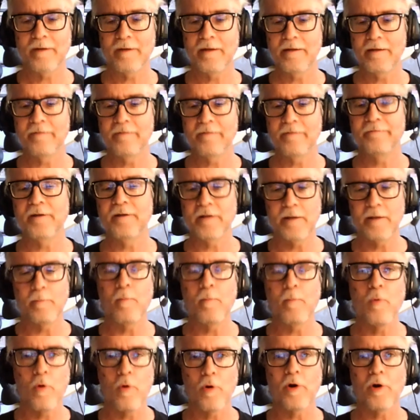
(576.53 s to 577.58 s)
feel it
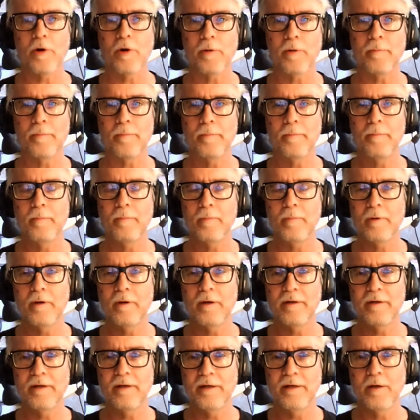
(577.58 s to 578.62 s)
more
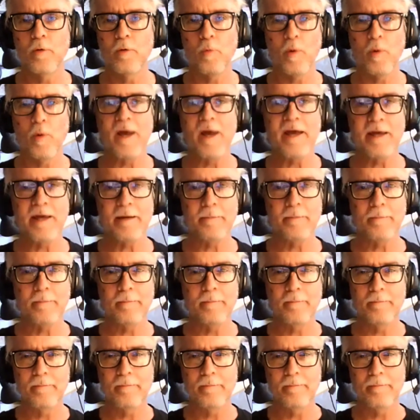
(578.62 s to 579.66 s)
in a way
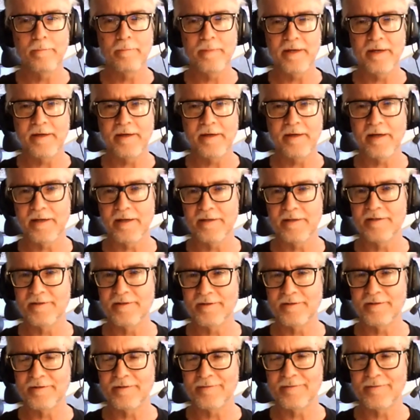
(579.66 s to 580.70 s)
because